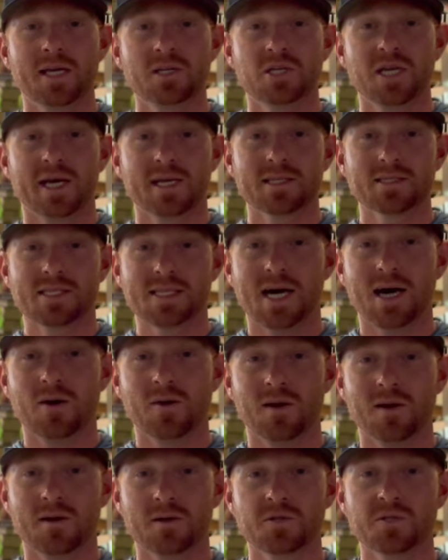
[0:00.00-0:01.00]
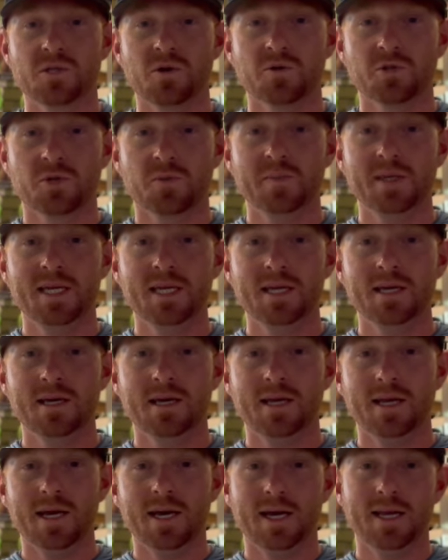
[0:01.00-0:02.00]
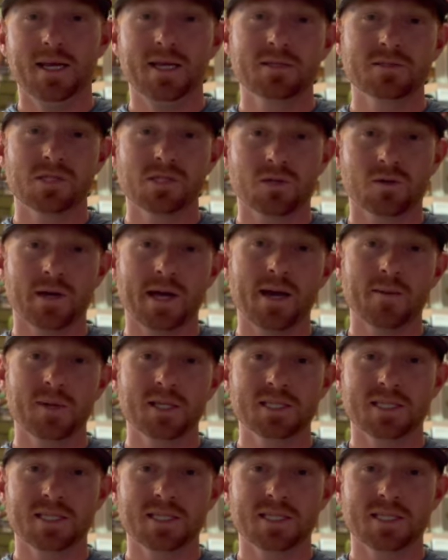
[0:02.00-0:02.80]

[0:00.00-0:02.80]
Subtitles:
check us out on our social media at Instagram and